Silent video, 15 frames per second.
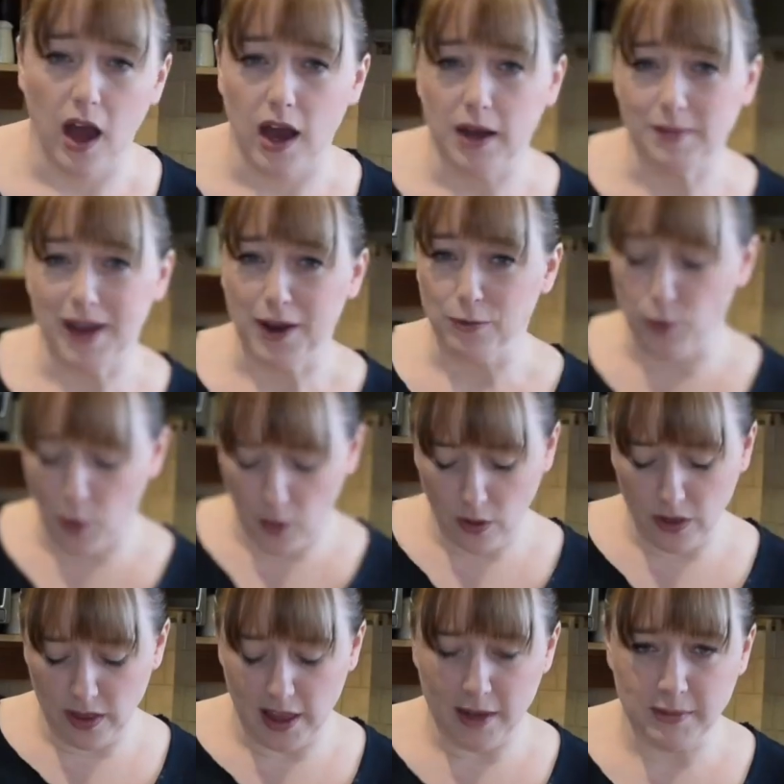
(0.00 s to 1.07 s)
I roll
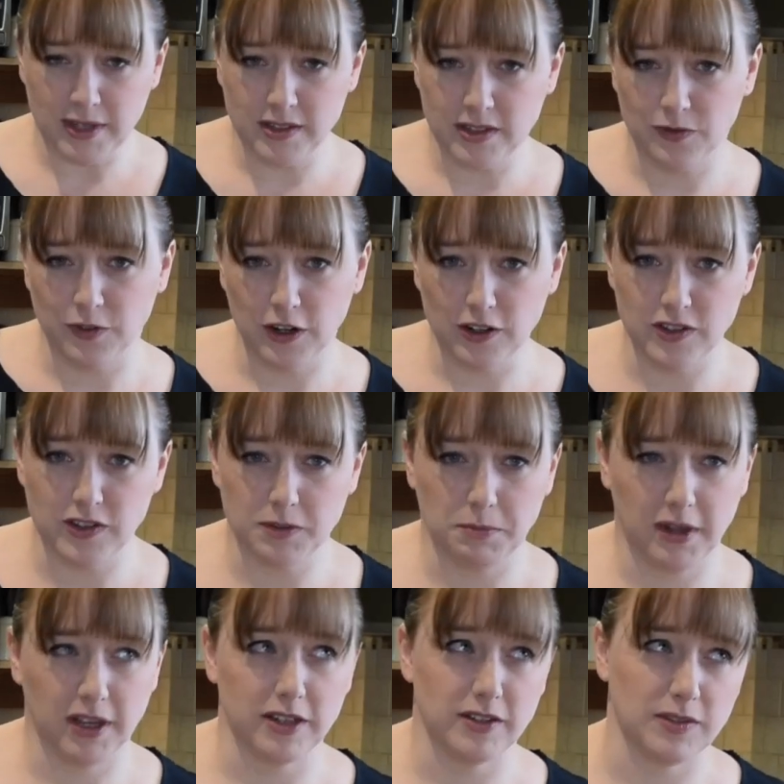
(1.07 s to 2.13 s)
the lemons first
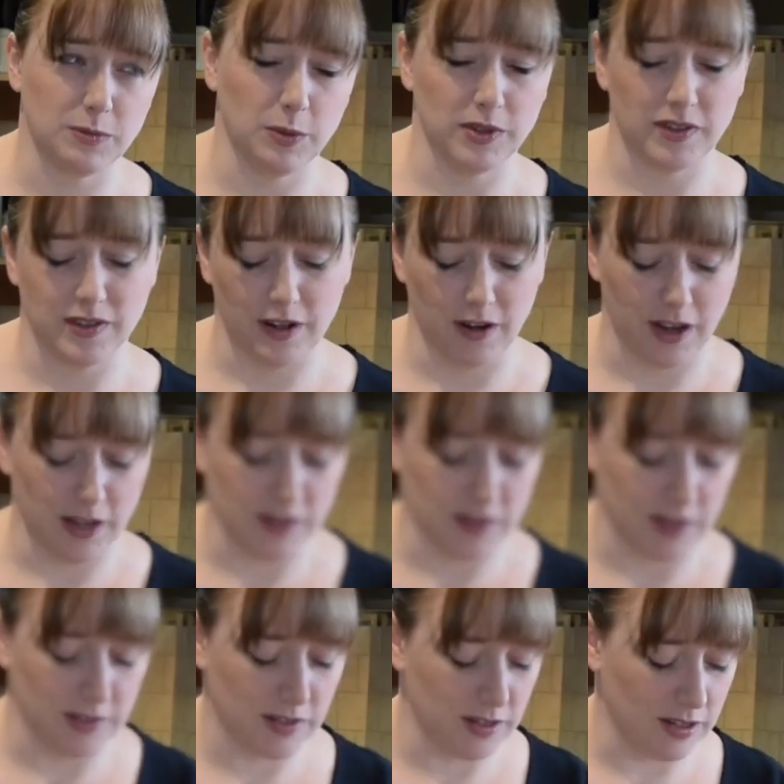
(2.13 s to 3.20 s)
because once they're kind of
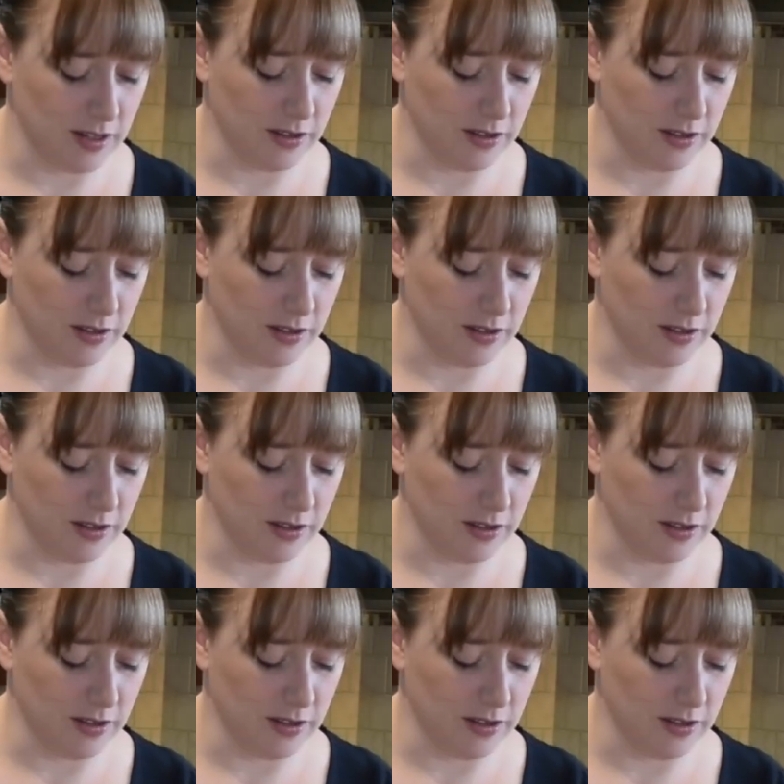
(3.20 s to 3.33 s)
zested,